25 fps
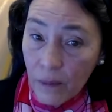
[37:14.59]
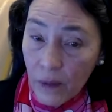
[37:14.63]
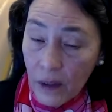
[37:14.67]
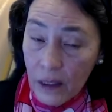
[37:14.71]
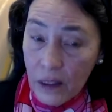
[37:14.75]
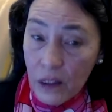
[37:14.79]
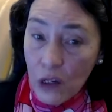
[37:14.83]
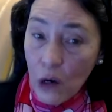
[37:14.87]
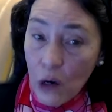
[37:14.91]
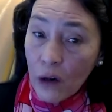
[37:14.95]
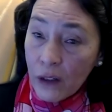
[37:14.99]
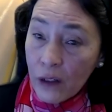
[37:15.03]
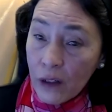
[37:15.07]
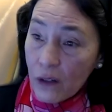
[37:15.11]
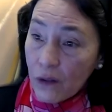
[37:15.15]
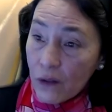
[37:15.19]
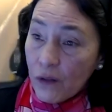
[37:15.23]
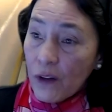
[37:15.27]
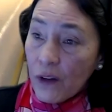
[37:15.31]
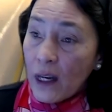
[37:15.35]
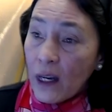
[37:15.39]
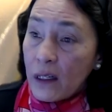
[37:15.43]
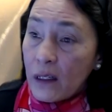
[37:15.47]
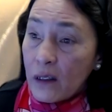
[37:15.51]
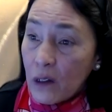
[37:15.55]
it's hard to
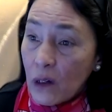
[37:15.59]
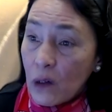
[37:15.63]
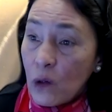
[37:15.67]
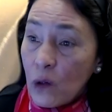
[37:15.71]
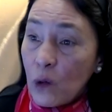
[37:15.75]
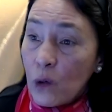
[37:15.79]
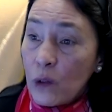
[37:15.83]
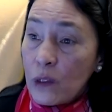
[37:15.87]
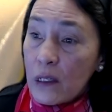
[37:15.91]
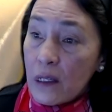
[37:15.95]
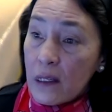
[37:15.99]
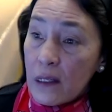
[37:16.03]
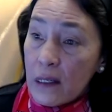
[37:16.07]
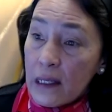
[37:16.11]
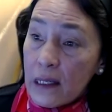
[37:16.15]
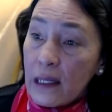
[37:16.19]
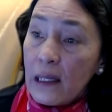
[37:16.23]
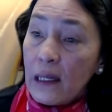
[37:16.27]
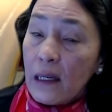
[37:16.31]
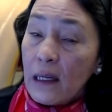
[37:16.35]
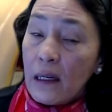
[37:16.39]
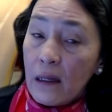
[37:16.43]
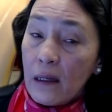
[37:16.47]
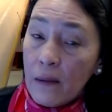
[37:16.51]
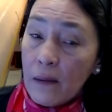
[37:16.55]
find courses
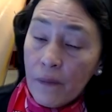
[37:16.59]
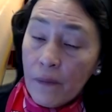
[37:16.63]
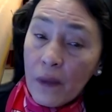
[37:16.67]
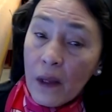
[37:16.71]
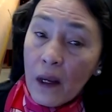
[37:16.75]
in.